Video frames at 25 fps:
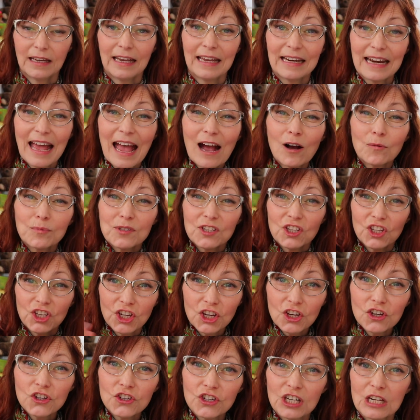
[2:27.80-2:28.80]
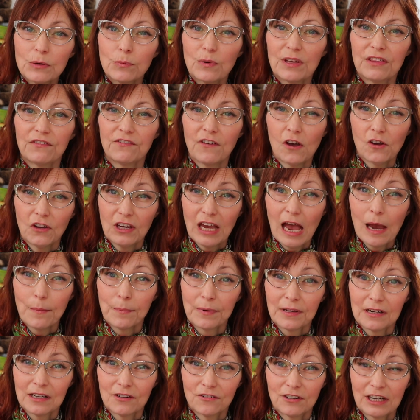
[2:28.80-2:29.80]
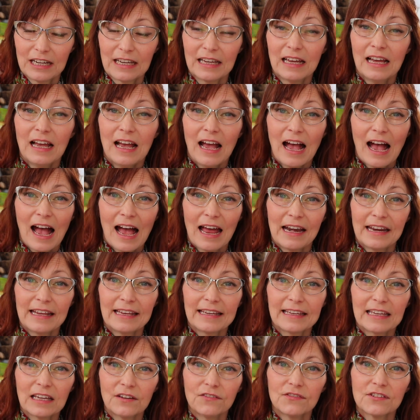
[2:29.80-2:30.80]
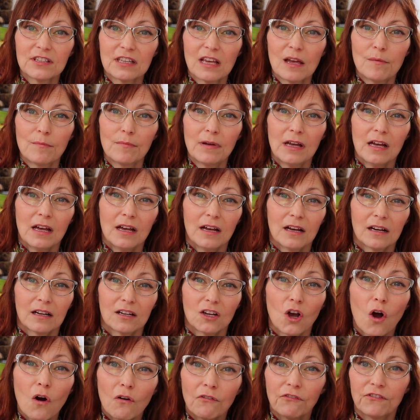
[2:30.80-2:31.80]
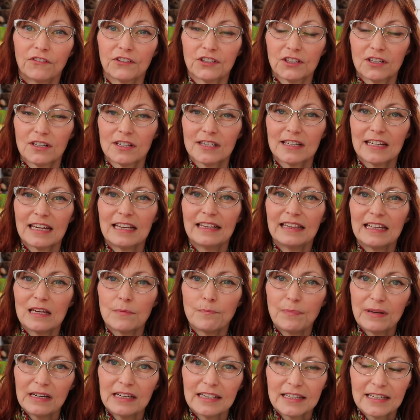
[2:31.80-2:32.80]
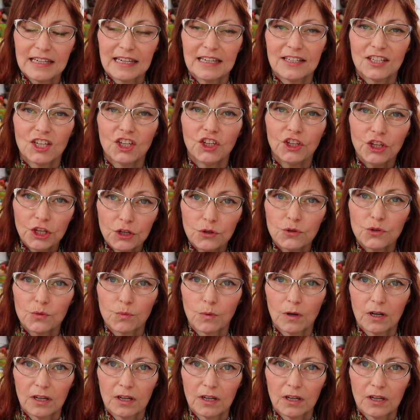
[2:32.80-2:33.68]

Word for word: It helps hugely with vocabulary and it gives them confidence in the ability to use